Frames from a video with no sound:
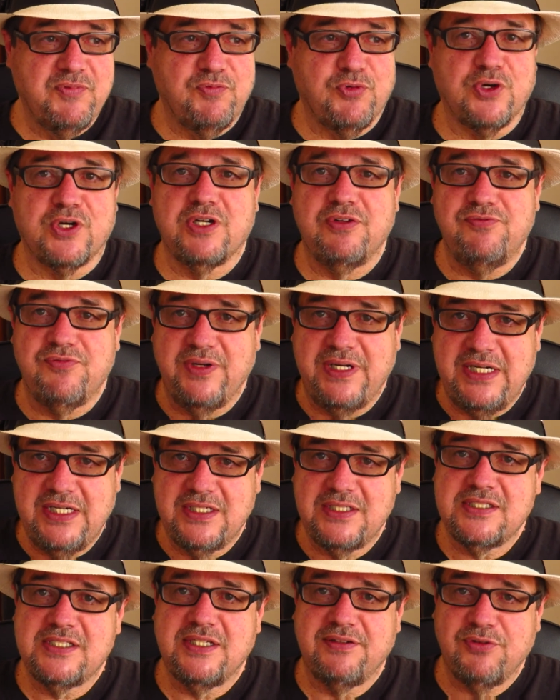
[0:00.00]
For
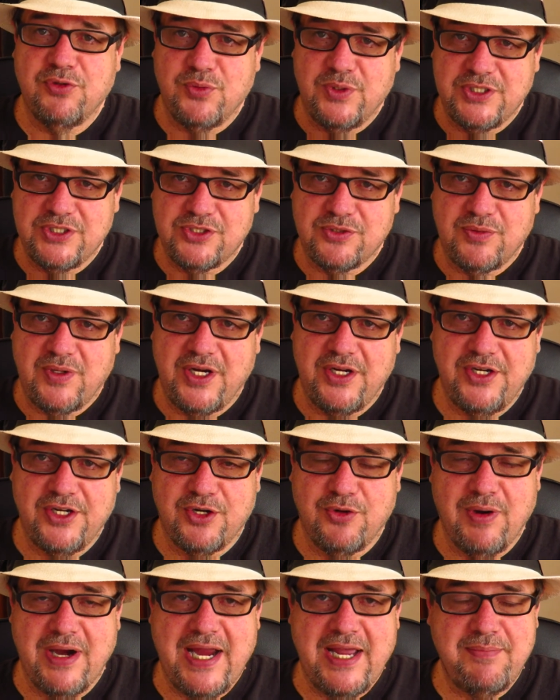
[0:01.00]
convenience, every once in a while
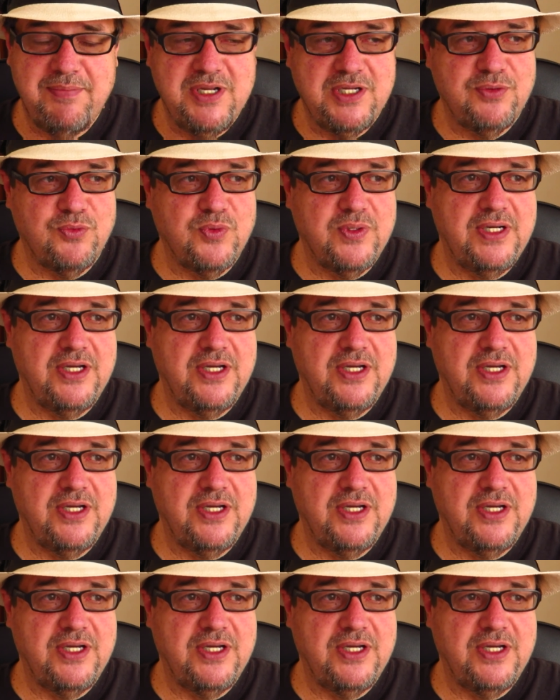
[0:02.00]
you grab it.